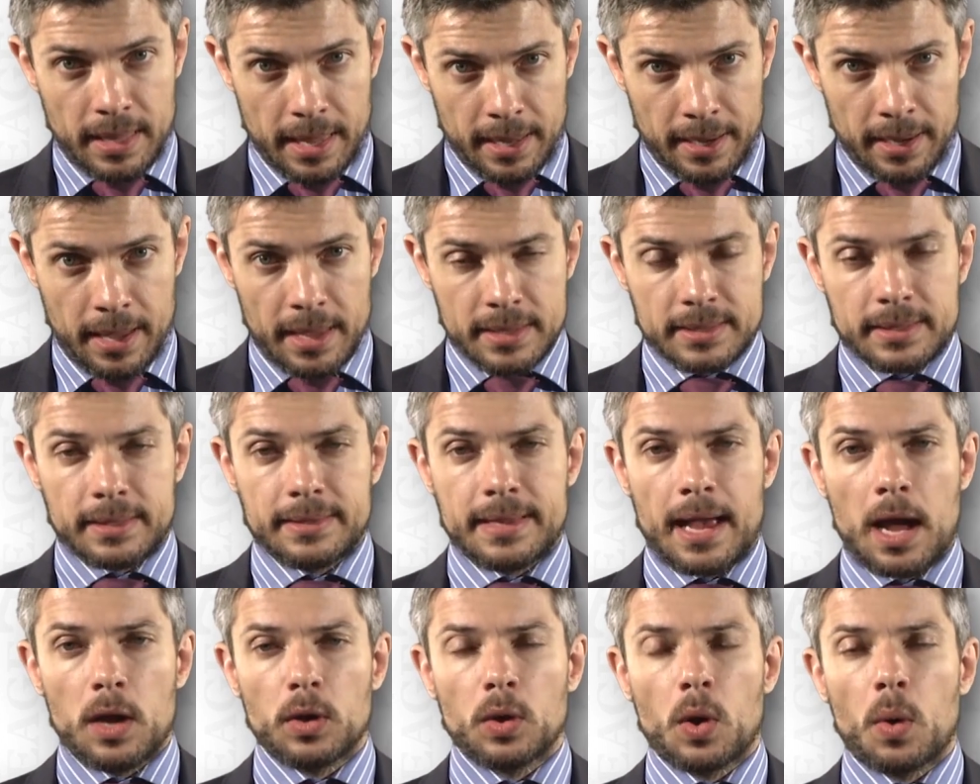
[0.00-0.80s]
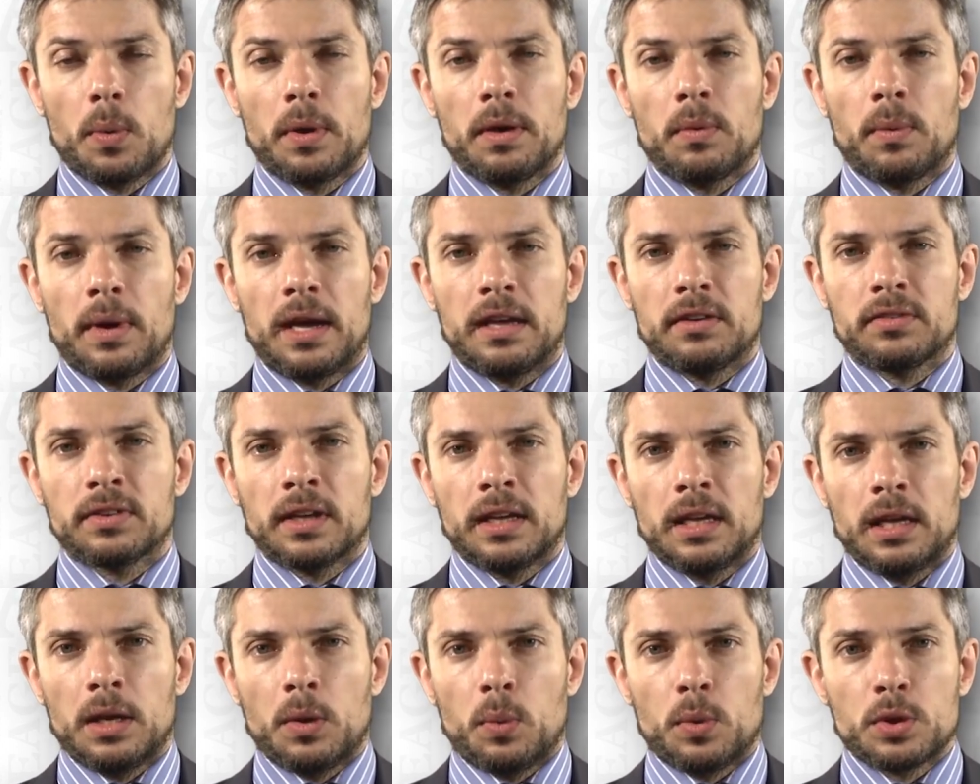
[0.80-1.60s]
then as a downgoing wave,
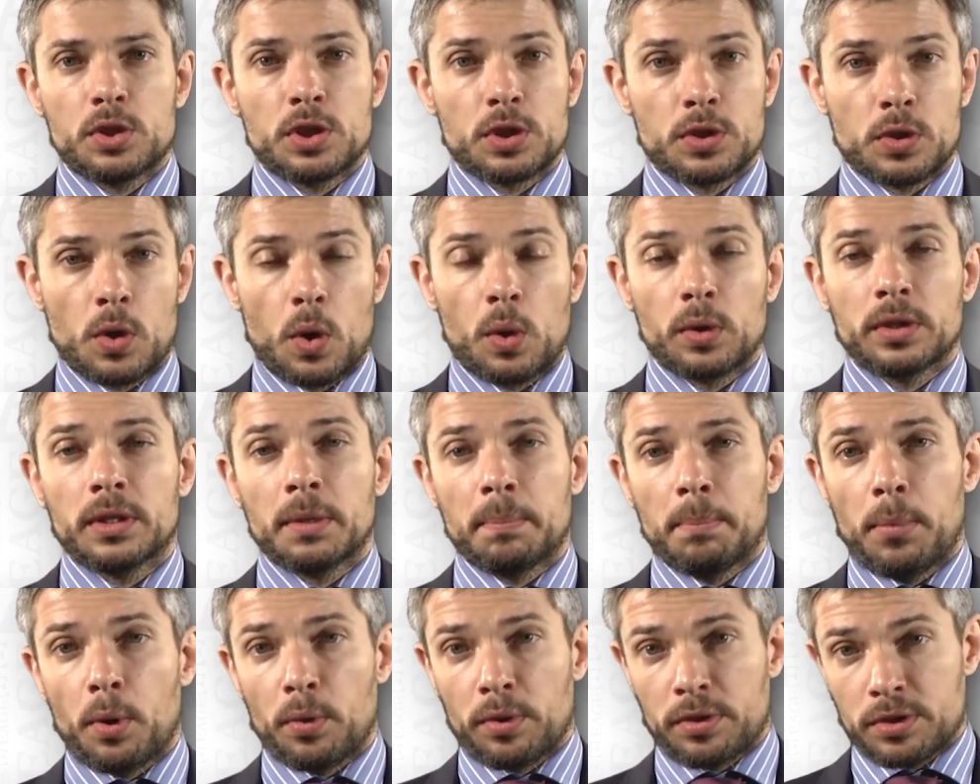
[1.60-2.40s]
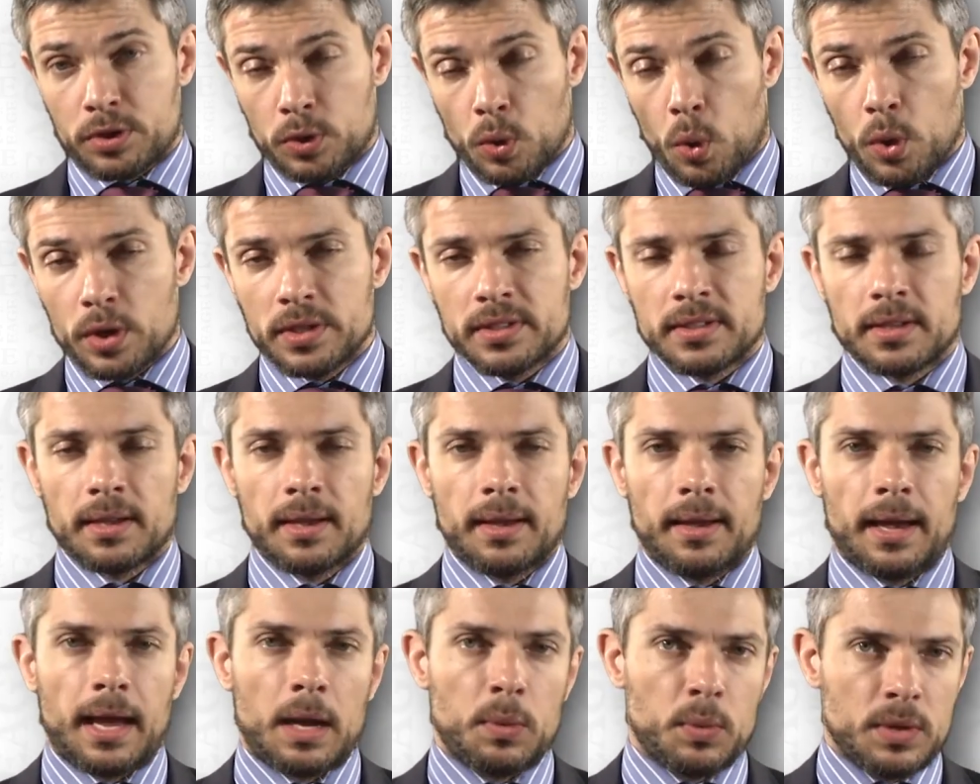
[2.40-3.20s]
which is called the both source
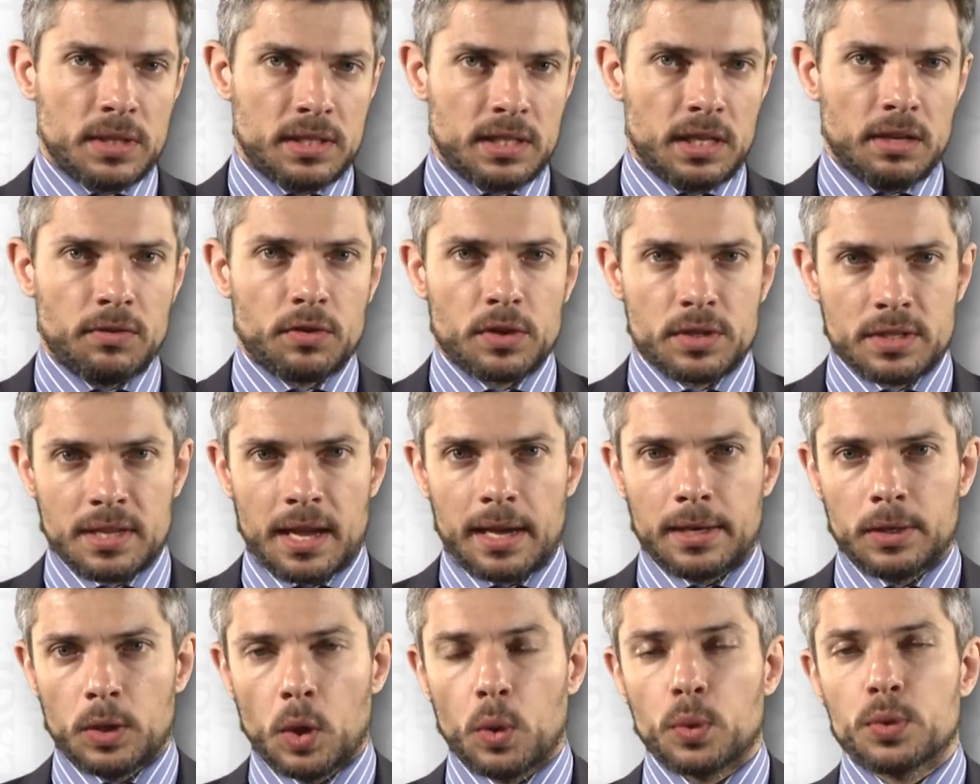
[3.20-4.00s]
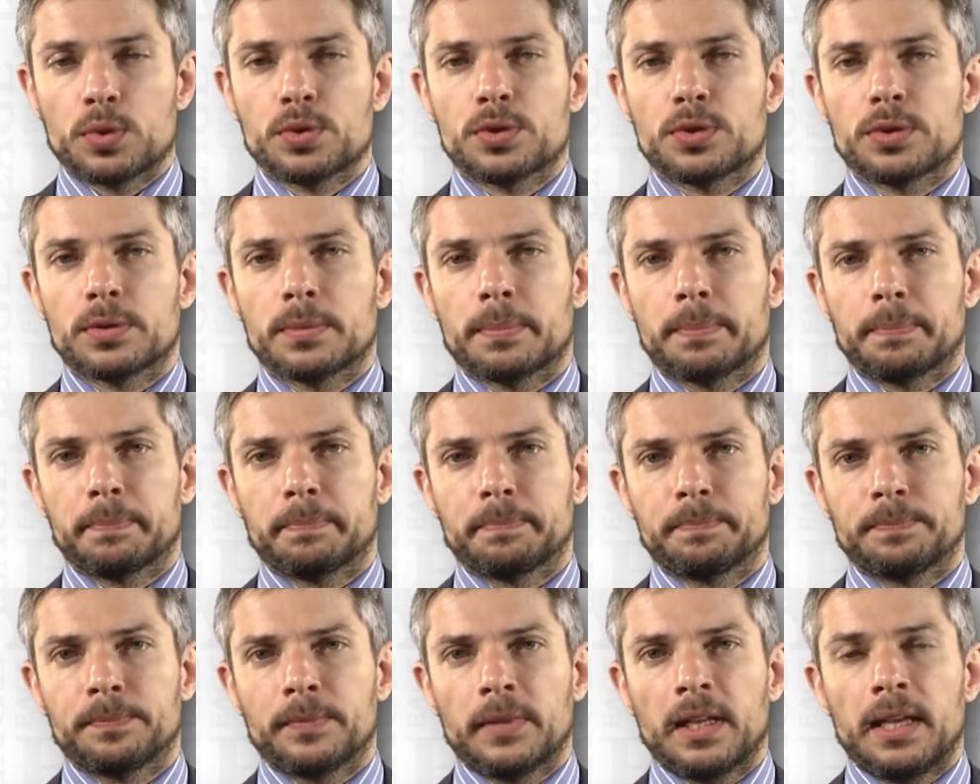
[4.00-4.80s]
and receiver side ghosts.
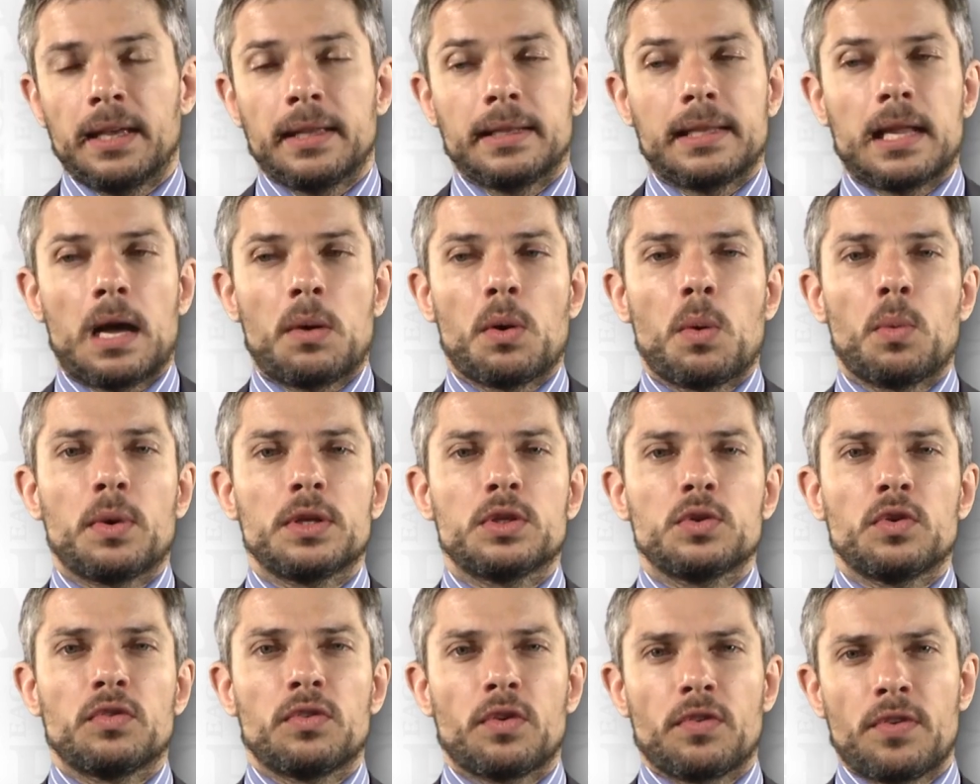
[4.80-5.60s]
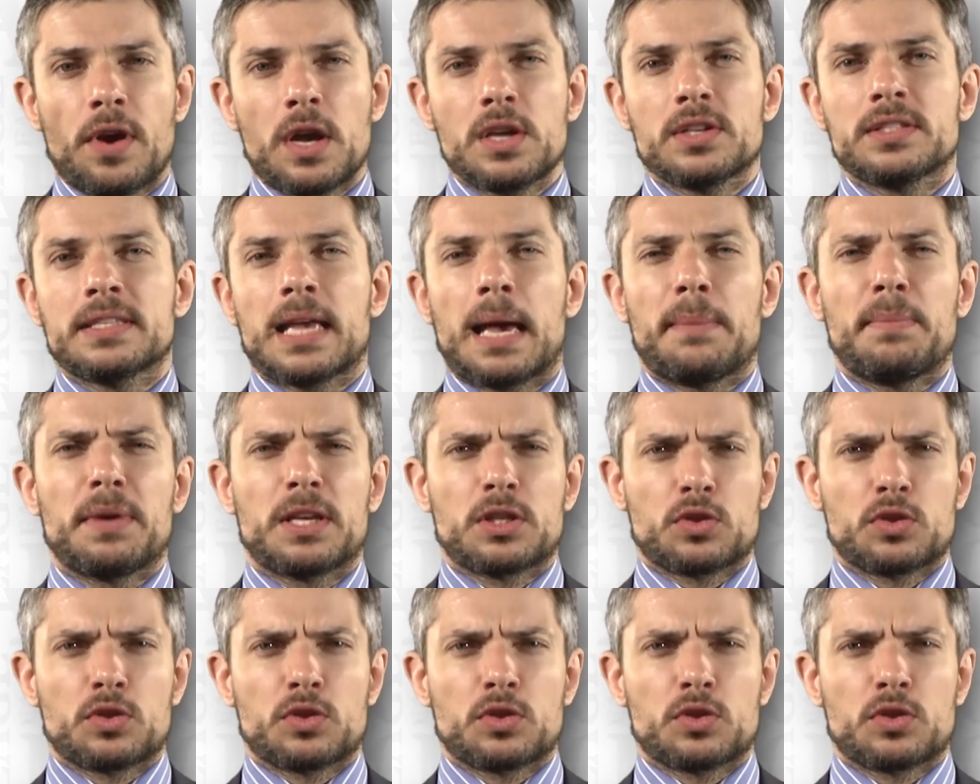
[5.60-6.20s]
Now, when we do reverse time